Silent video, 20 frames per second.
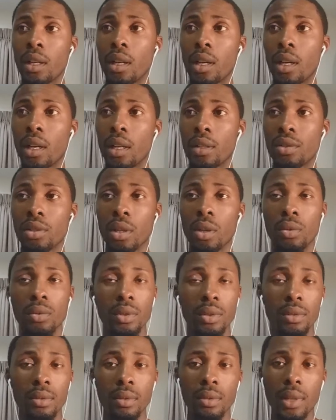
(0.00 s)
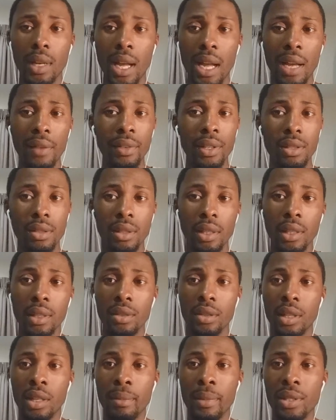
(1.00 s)
So, obviously,
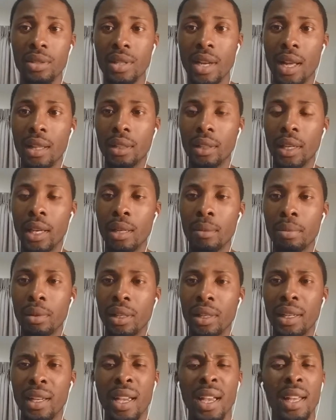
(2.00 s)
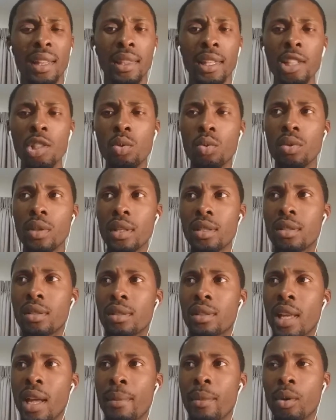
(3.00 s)
it's going to be solid gameplay. This
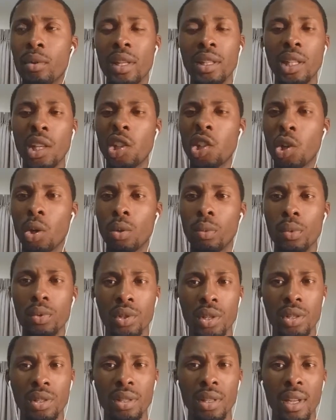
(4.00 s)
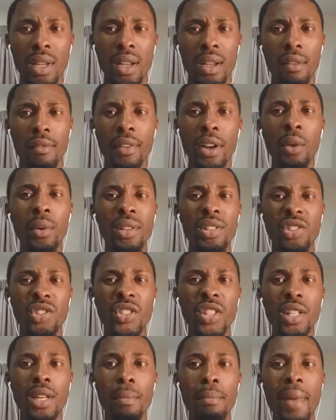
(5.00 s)
demo that they showed was just very
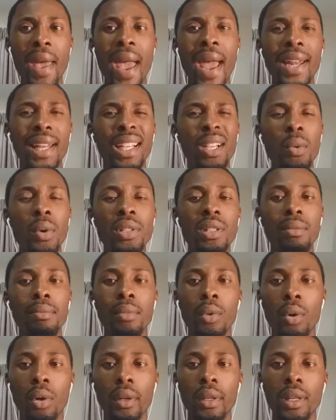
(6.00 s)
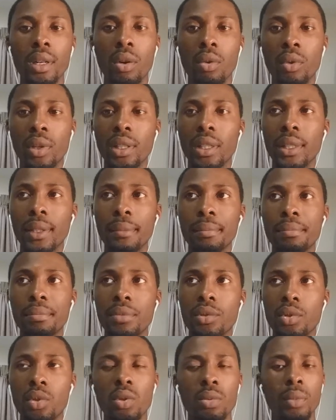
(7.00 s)
cinematic. It wasn't more, you know, really
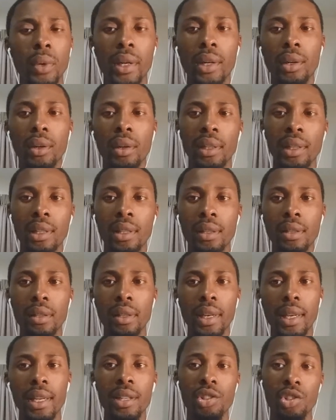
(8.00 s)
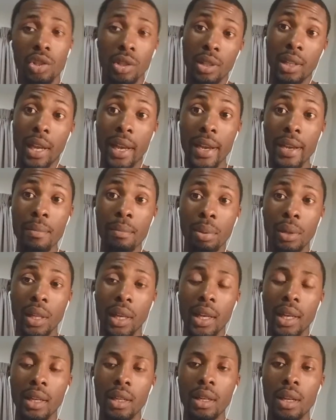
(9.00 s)
Tomb Raider-ish
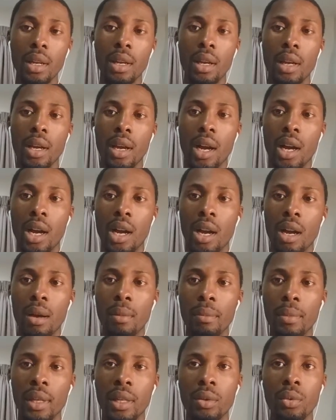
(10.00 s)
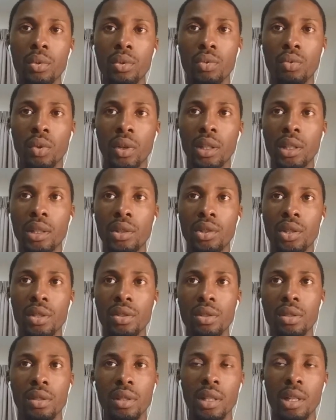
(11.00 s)
gameplay. It was really
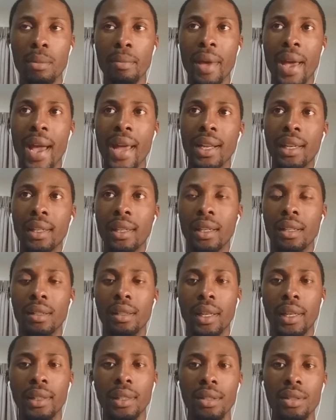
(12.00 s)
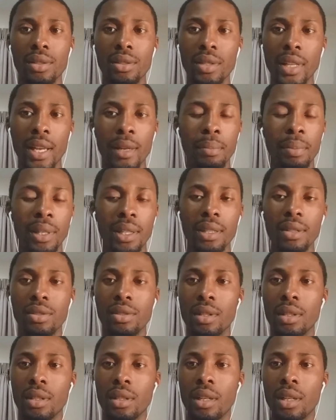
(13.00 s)
just cinematic and like this set
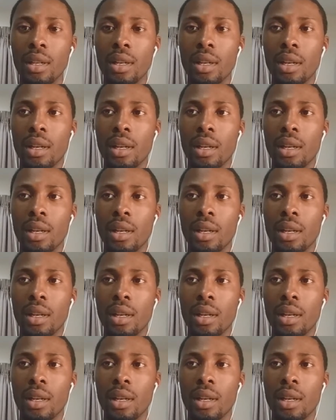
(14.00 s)
piece, and